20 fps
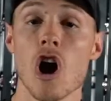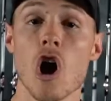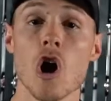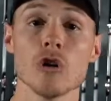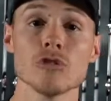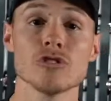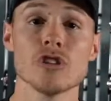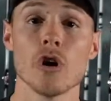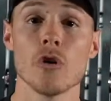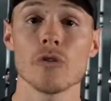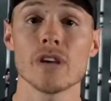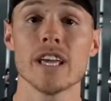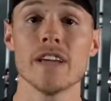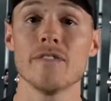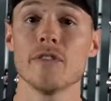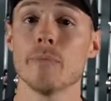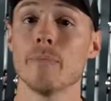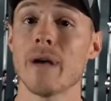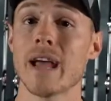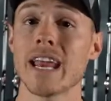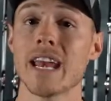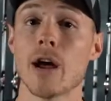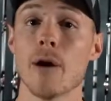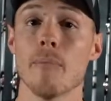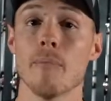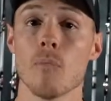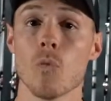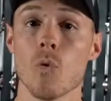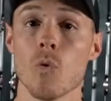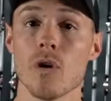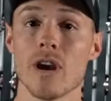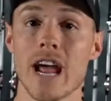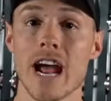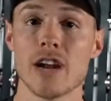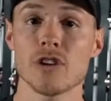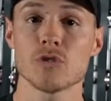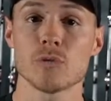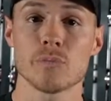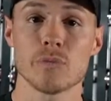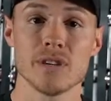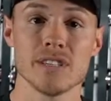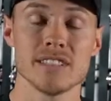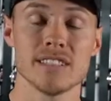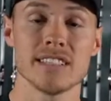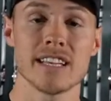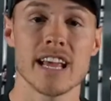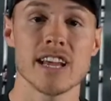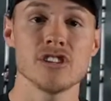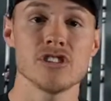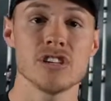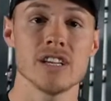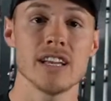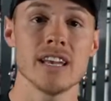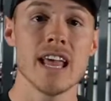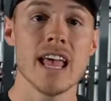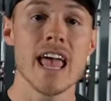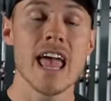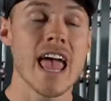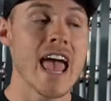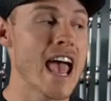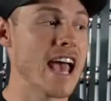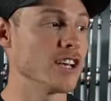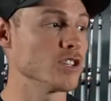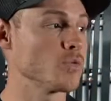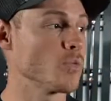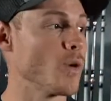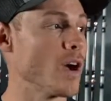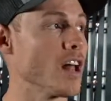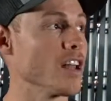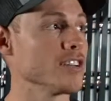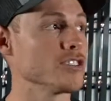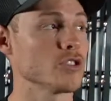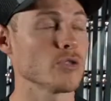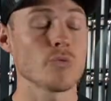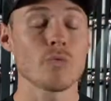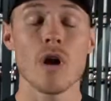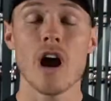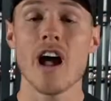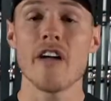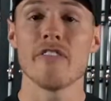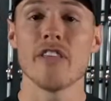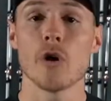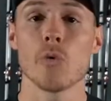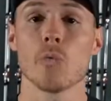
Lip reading: Also, give your bait a more natural presentation, as well as a rod that